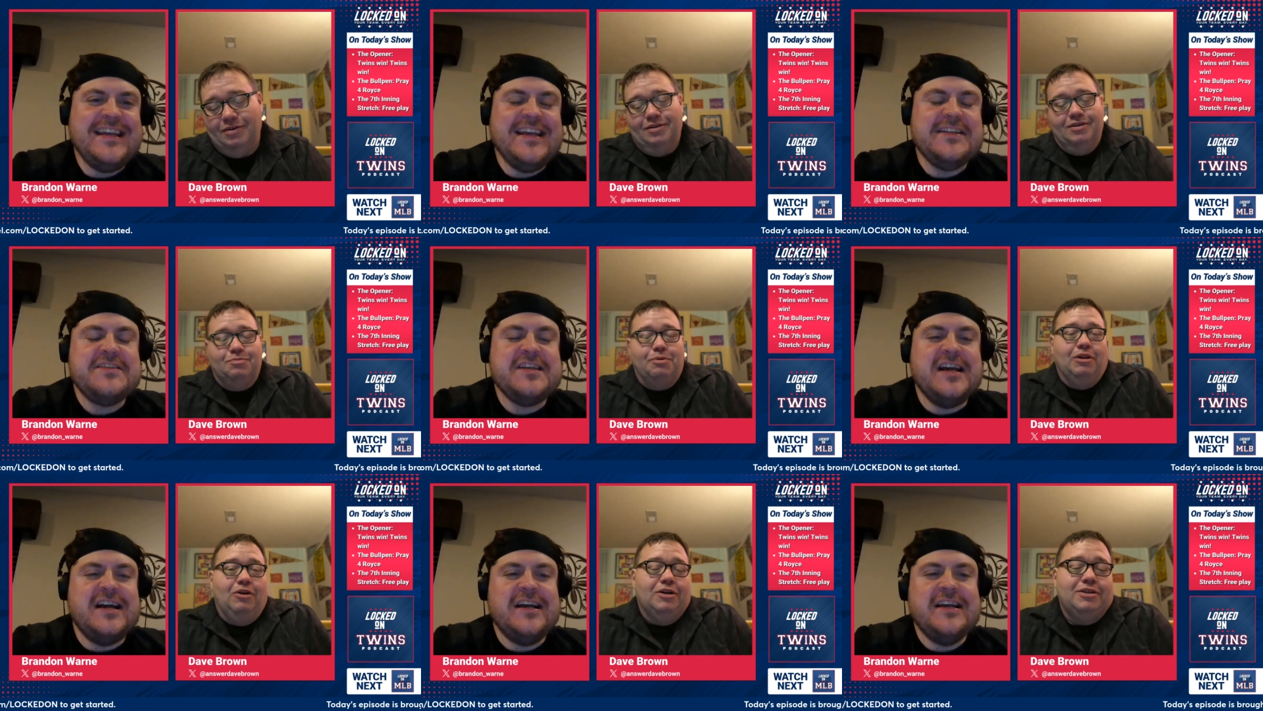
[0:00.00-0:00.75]
Speaker 1: it's
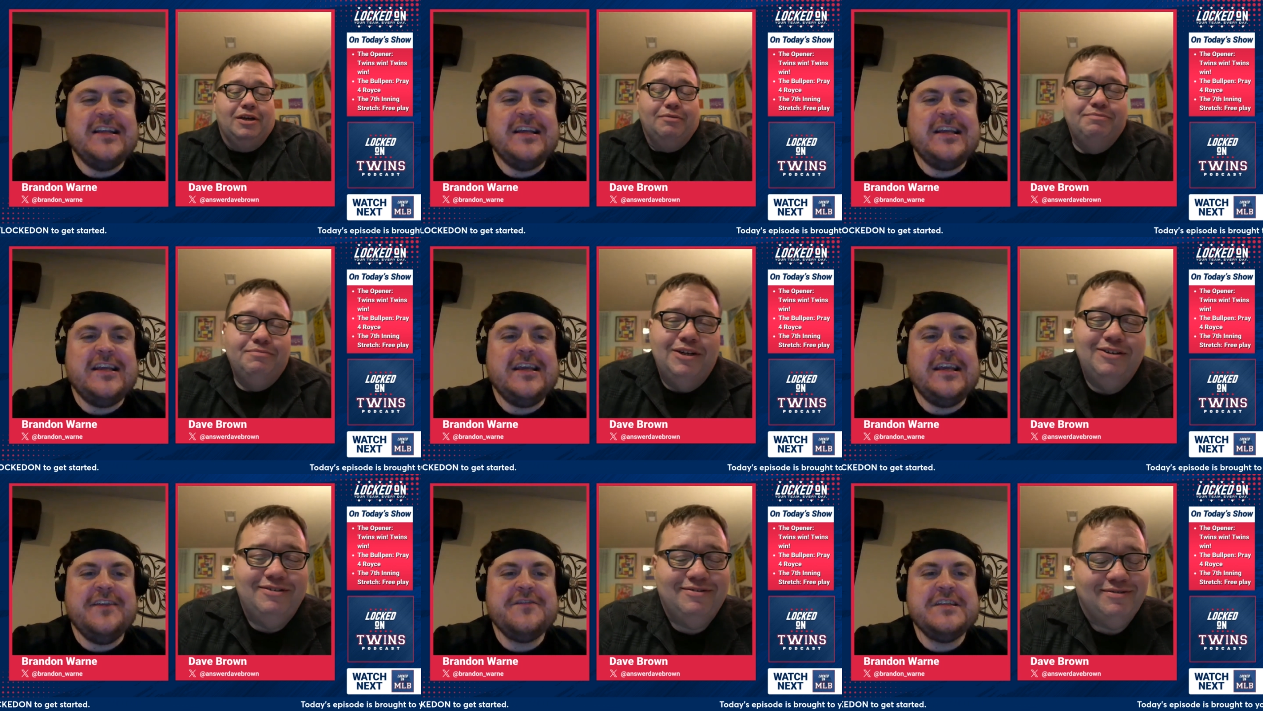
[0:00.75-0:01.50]
uh it,
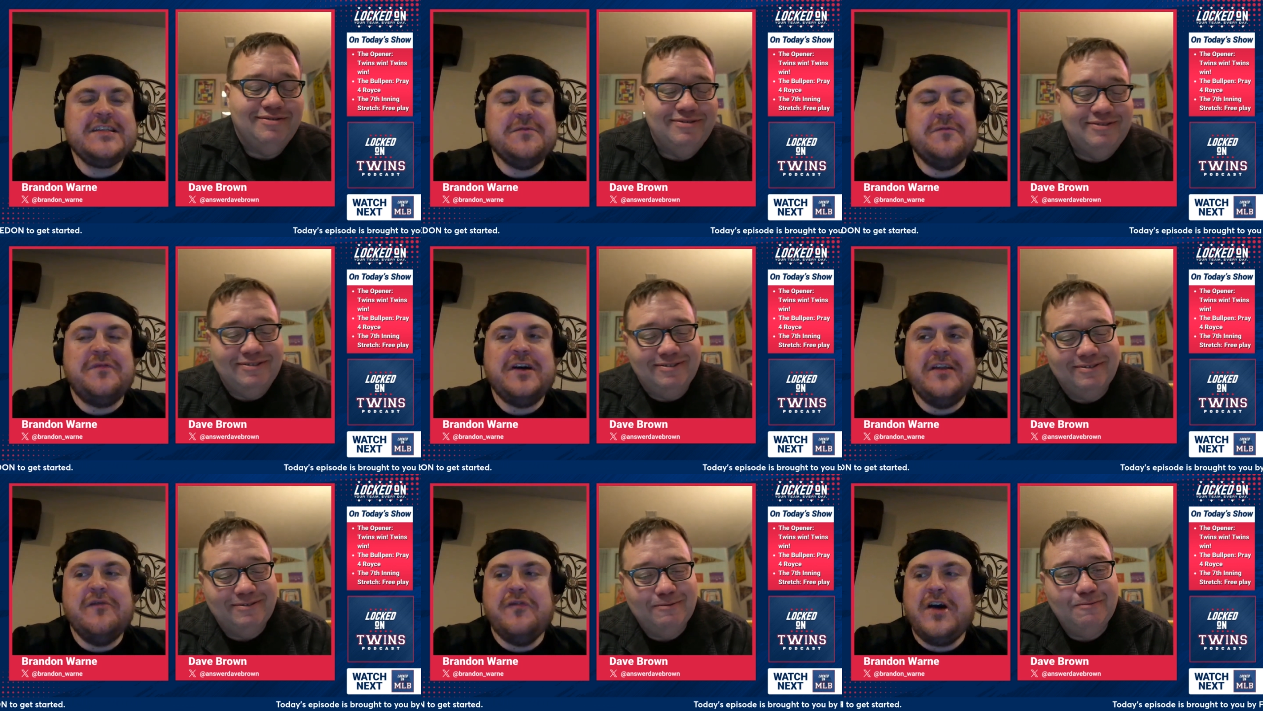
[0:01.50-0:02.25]
it gives us some
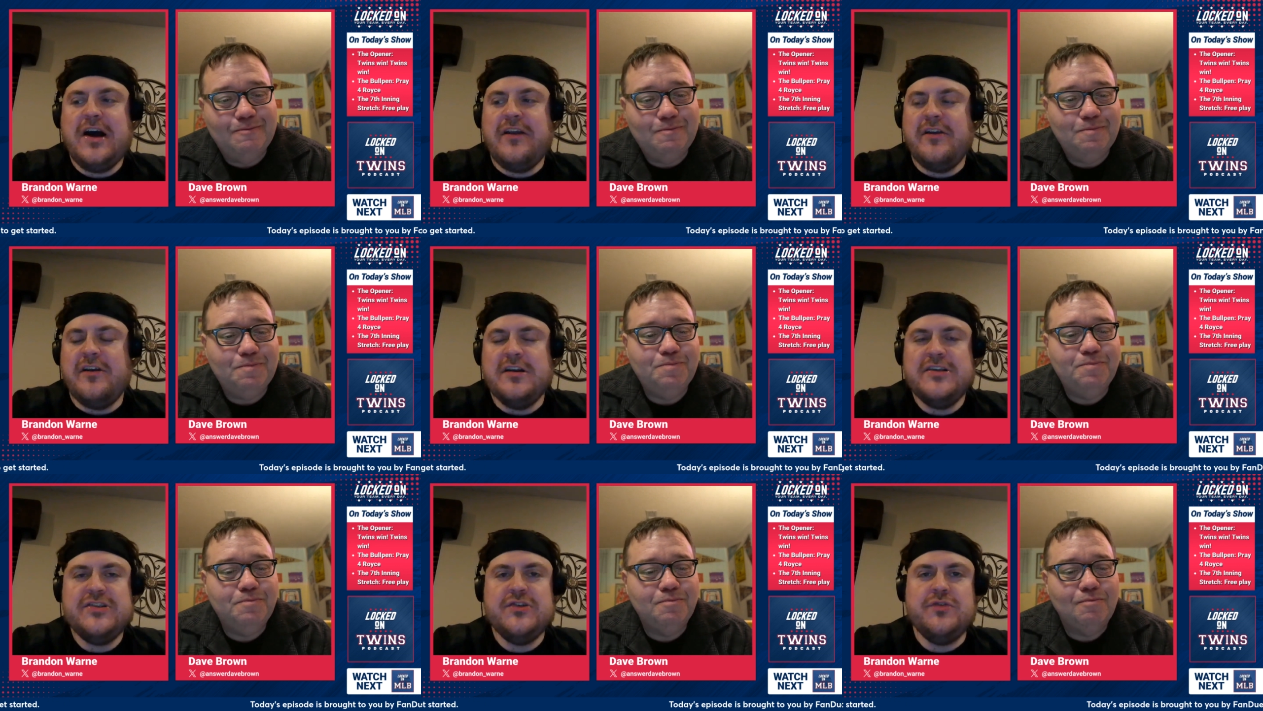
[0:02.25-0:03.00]
fun fodder
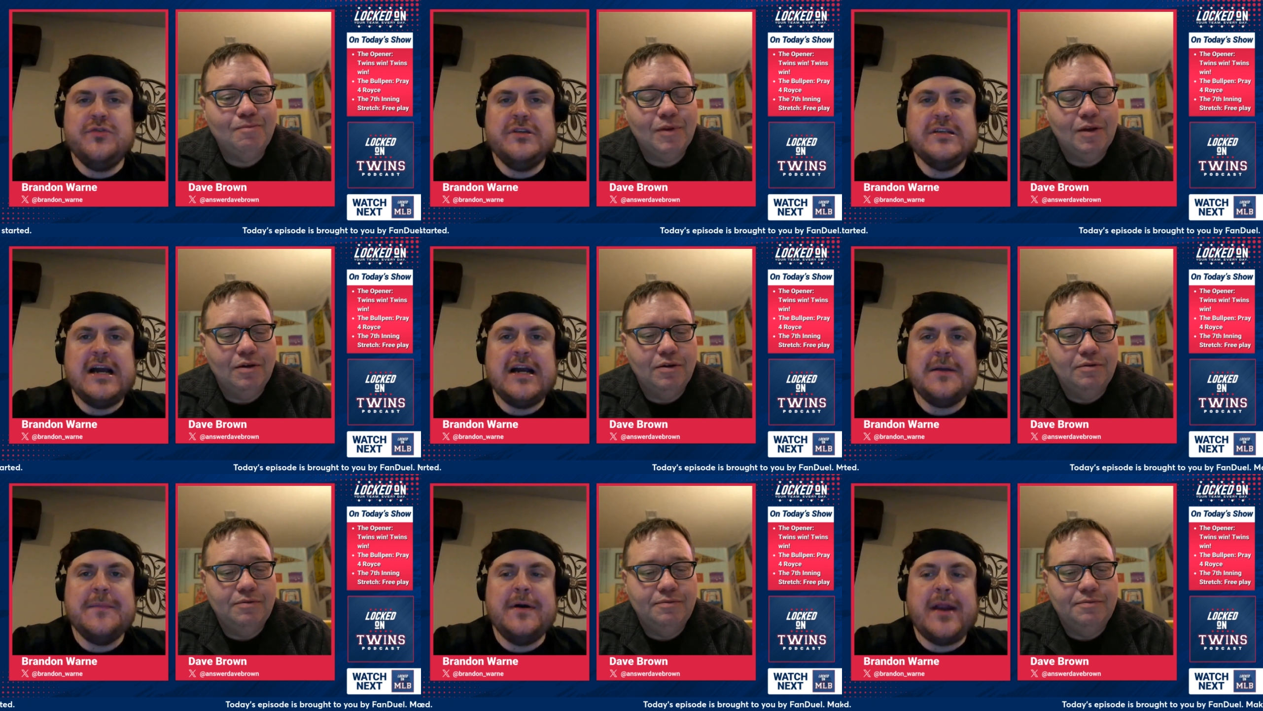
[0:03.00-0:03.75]
to
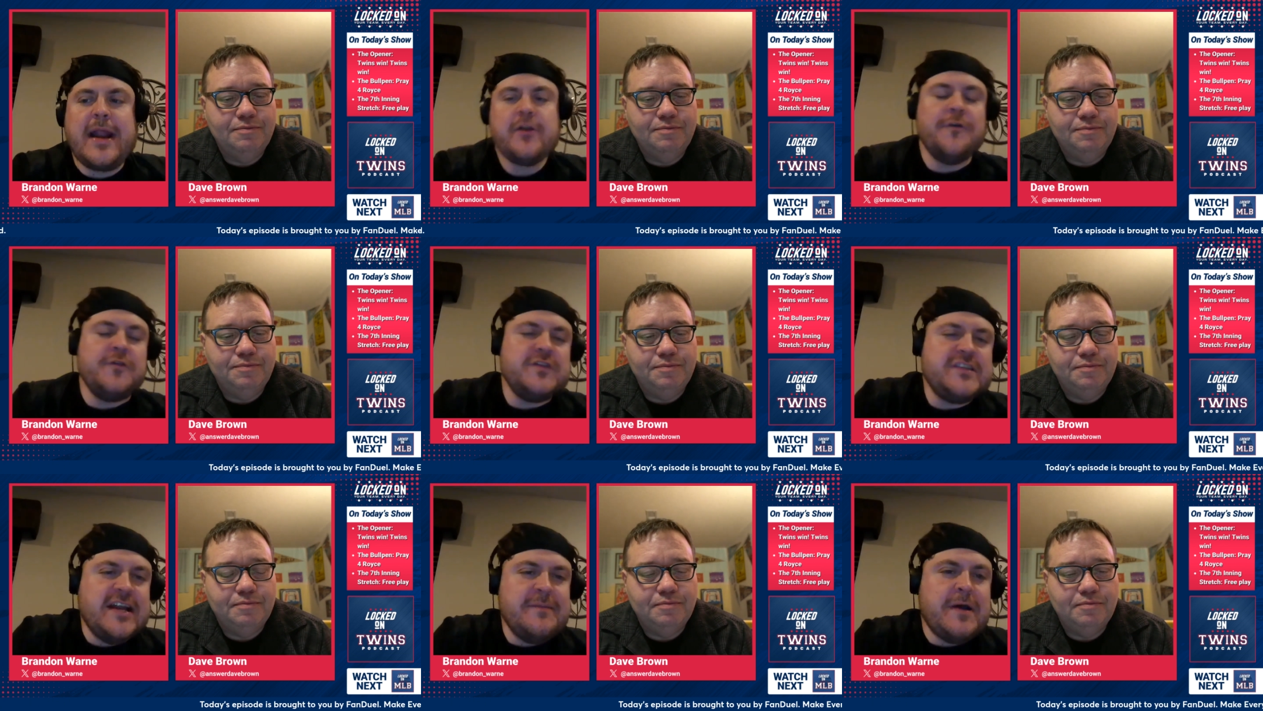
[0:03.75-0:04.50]
talk about i don't know if you
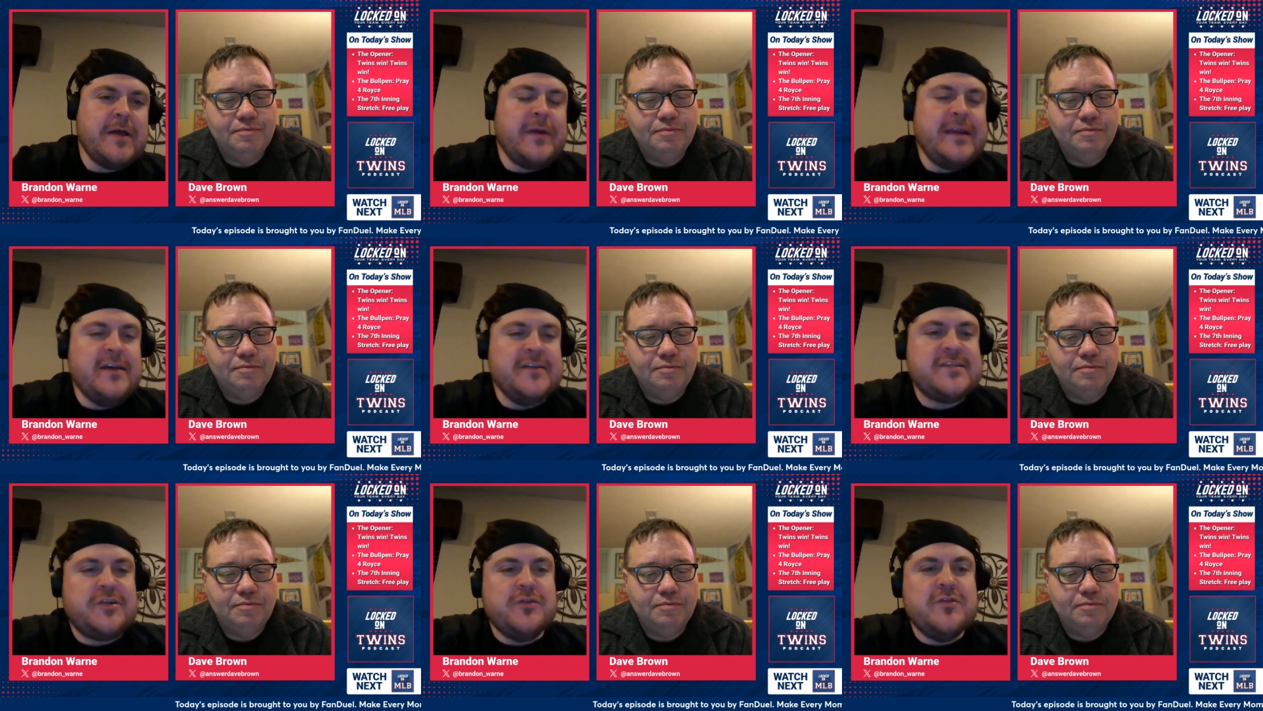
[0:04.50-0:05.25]
saw it, by the way
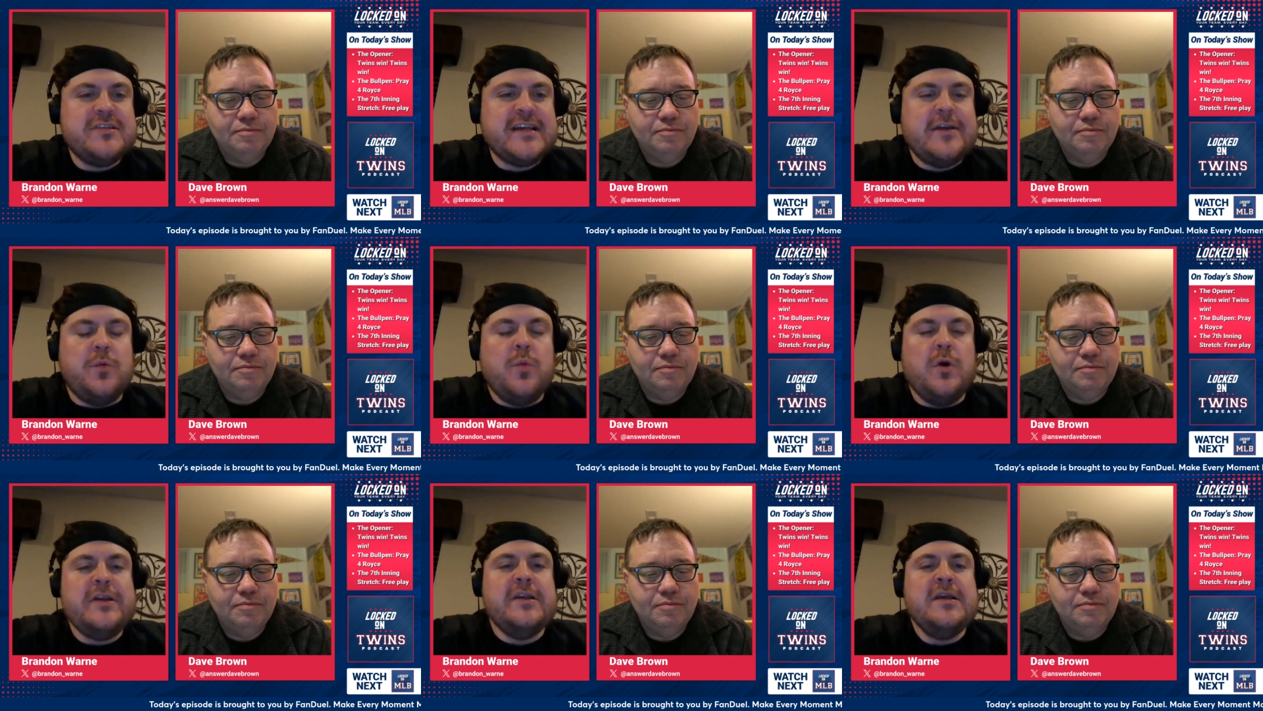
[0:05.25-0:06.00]
nelson cruz signed a
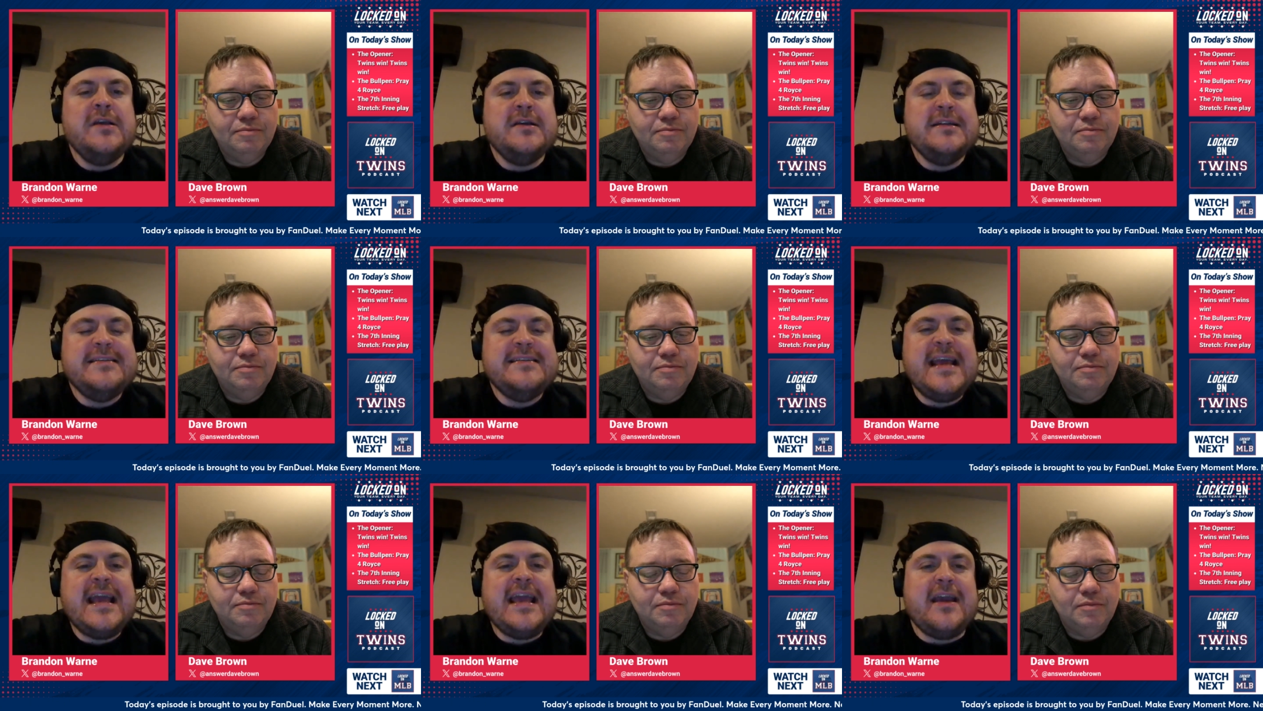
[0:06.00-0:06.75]
one
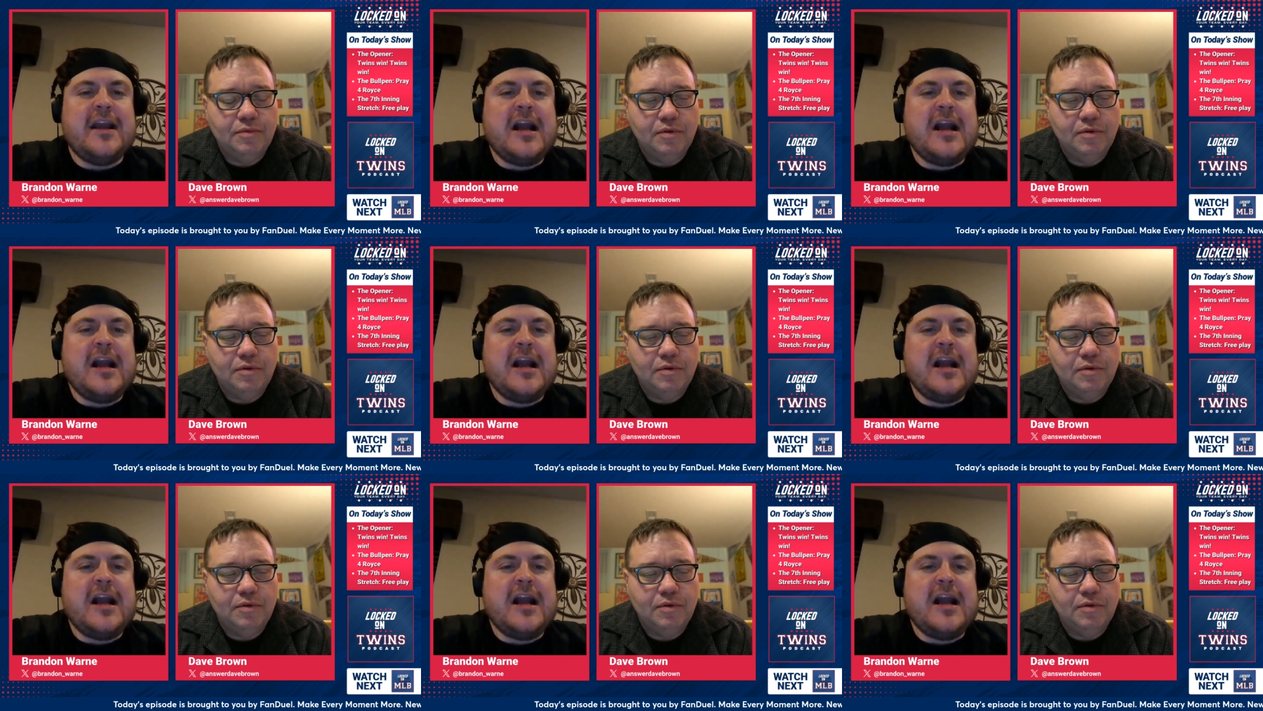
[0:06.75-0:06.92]
day